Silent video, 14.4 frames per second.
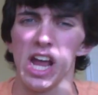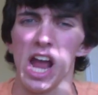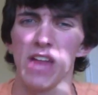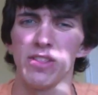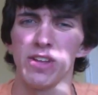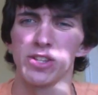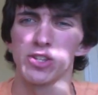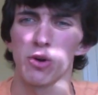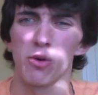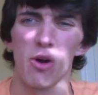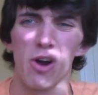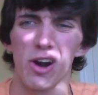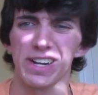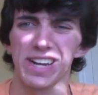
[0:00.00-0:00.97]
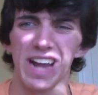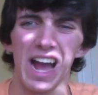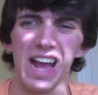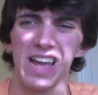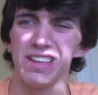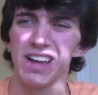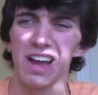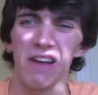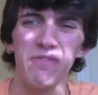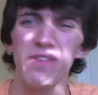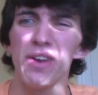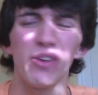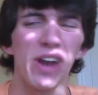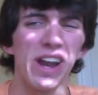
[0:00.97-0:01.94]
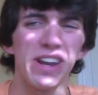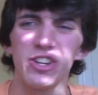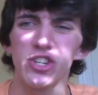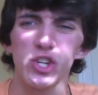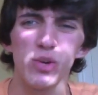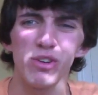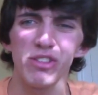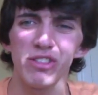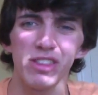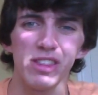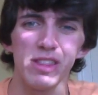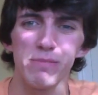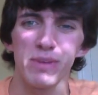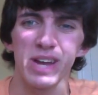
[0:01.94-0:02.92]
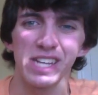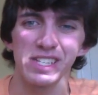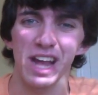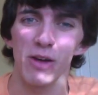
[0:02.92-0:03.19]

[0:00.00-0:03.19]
And then Zoroark, I've never had an issue with in the past.